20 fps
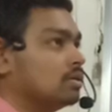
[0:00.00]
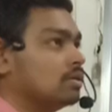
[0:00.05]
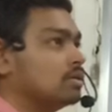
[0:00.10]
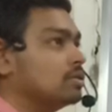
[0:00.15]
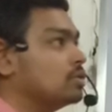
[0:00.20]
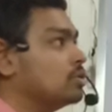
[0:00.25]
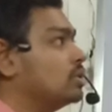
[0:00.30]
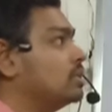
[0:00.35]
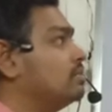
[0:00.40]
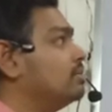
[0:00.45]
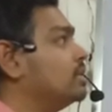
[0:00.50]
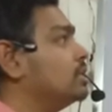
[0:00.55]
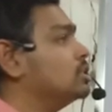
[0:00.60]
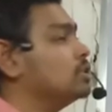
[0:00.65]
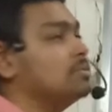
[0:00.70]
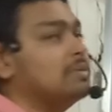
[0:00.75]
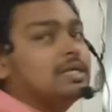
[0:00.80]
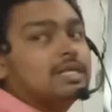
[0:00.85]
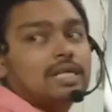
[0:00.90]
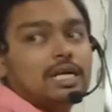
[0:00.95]
So dividend
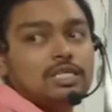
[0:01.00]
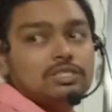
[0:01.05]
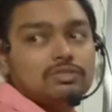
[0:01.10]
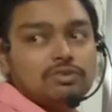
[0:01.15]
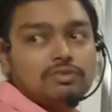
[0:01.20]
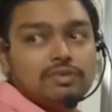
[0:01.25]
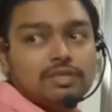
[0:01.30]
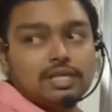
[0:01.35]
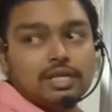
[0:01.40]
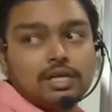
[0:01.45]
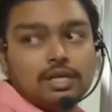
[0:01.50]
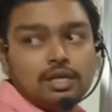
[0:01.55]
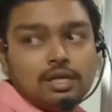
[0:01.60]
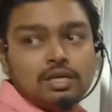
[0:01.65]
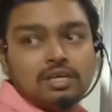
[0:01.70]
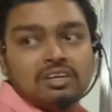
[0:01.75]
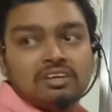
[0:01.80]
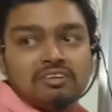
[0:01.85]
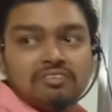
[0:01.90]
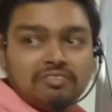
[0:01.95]
should be transferred
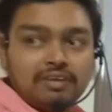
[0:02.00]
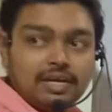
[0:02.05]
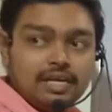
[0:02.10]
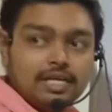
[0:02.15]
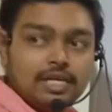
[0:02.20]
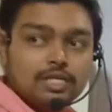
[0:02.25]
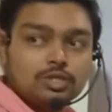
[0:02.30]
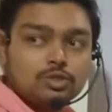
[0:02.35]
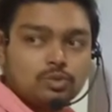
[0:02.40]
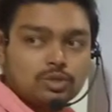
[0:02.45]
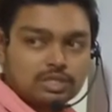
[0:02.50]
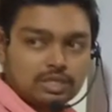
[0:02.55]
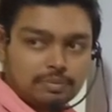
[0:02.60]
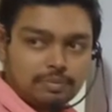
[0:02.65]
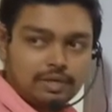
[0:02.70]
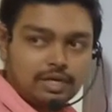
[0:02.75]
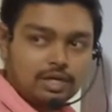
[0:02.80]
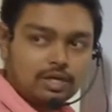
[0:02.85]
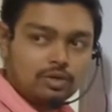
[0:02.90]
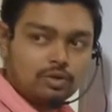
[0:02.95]
within 5 days to a
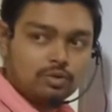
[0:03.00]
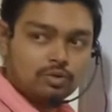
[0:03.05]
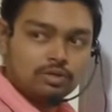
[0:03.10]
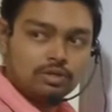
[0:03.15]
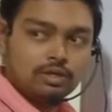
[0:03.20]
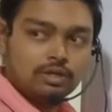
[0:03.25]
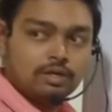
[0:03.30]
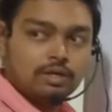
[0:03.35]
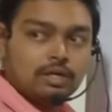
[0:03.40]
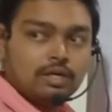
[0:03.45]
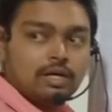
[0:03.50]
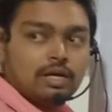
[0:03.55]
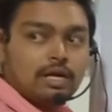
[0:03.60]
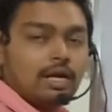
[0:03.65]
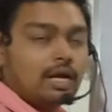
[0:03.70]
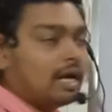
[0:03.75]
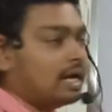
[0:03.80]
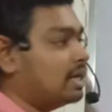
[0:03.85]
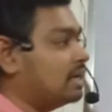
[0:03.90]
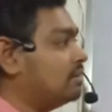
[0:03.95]
separate account,
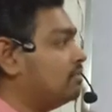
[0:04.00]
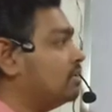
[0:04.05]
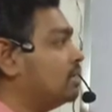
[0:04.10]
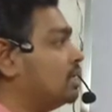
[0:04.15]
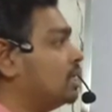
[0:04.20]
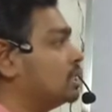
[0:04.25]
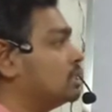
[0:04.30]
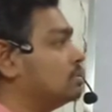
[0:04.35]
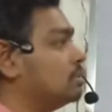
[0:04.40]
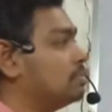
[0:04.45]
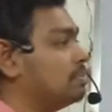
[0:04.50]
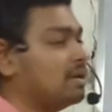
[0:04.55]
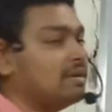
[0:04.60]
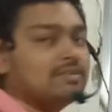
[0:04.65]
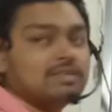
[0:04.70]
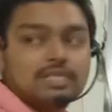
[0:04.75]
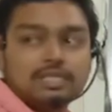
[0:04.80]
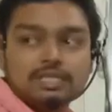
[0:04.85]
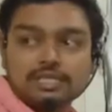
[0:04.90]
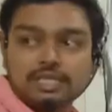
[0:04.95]
and dividend has to be paid
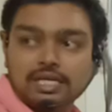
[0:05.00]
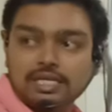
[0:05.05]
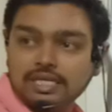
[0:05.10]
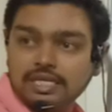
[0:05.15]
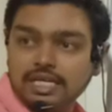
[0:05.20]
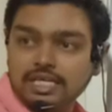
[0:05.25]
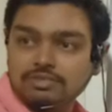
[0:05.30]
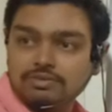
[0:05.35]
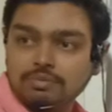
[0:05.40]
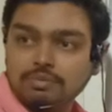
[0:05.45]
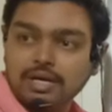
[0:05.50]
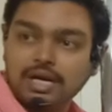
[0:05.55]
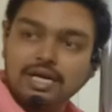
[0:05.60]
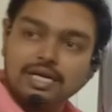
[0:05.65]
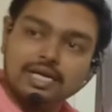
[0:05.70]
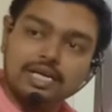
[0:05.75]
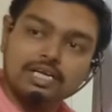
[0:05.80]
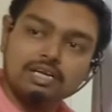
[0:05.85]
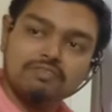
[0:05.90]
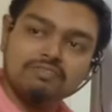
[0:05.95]
within 30 days from the
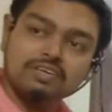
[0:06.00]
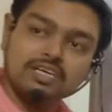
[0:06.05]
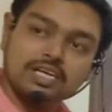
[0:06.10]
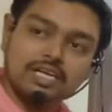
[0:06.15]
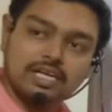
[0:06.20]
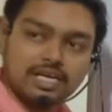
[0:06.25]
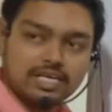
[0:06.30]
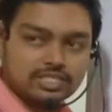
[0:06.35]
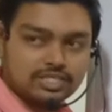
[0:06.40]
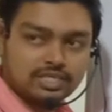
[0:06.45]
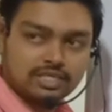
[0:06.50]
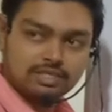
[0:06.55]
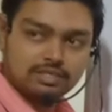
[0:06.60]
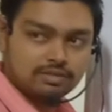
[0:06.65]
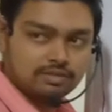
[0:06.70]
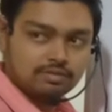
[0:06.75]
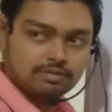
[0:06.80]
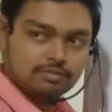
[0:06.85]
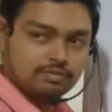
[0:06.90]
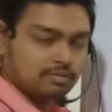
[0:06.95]
date of declaration.
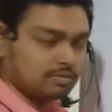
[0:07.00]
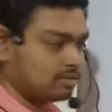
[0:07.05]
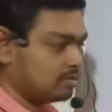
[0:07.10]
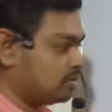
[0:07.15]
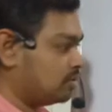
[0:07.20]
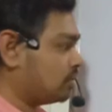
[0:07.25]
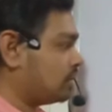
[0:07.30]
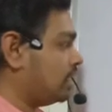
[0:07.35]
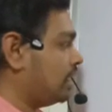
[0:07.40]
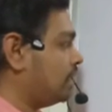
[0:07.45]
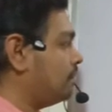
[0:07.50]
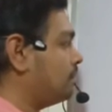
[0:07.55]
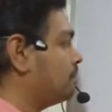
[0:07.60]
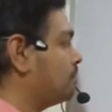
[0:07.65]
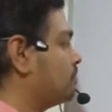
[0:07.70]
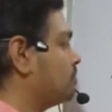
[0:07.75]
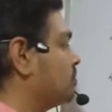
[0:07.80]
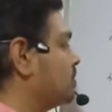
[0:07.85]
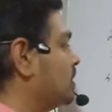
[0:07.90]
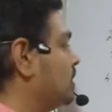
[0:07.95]
Okay,
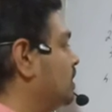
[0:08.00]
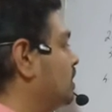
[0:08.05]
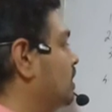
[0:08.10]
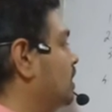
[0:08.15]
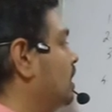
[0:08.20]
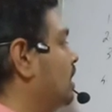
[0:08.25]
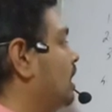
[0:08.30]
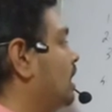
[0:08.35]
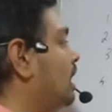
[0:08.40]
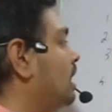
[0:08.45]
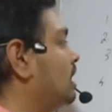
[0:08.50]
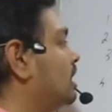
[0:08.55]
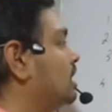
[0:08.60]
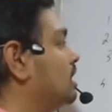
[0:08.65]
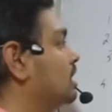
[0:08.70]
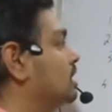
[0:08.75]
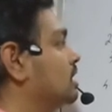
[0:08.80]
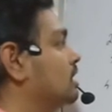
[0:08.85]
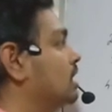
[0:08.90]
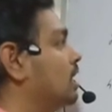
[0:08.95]
and
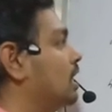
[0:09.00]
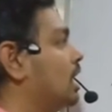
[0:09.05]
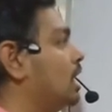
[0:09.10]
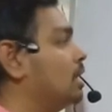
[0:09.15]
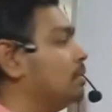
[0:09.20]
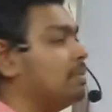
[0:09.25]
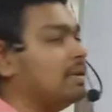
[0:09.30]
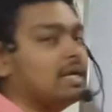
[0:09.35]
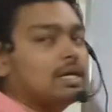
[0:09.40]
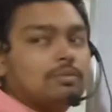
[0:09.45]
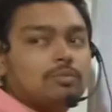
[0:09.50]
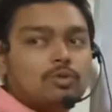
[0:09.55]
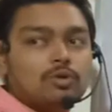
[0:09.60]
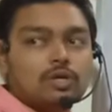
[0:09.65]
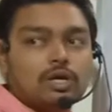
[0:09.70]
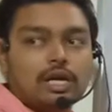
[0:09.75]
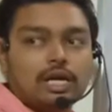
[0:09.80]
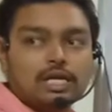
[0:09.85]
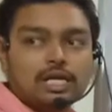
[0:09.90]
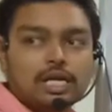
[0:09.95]
the unpaid amount
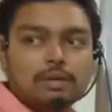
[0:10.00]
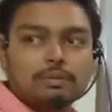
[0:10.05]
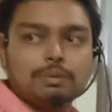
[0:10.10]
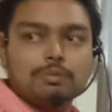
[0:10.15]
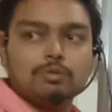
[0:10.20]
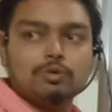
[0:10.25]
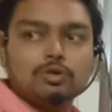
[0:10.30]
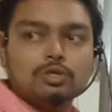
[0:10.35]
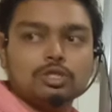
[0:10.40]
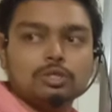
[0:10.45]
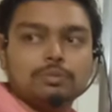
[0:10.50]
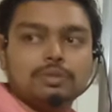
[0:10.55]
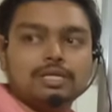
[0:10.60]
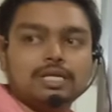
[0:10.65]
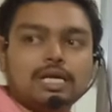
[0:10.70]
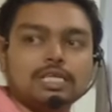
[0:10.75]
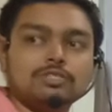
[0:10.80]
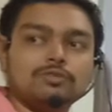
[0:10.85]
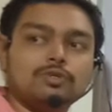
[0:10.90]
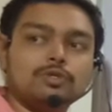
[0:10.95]
or unclaimed amount should be
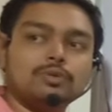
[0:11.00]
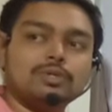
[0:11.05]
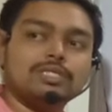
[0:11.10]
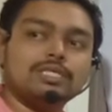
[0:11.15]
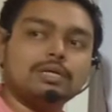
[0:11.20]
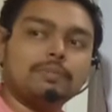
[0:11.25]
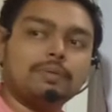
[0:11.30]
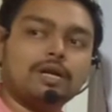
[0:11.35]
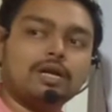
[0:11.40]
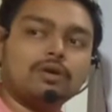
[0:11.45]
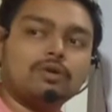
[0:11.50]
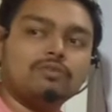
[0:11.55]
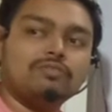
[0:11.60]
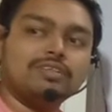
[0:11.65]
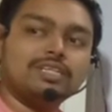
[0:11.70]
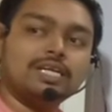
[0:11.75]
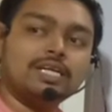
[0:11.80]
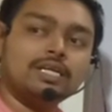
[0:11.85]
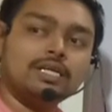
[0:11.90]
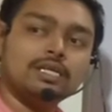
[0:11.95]
transferred to a separate account
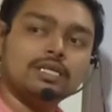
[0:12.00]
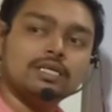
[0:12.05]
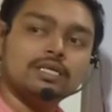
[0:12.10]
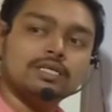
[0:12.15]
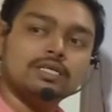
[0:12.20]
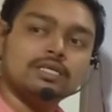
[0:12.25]
within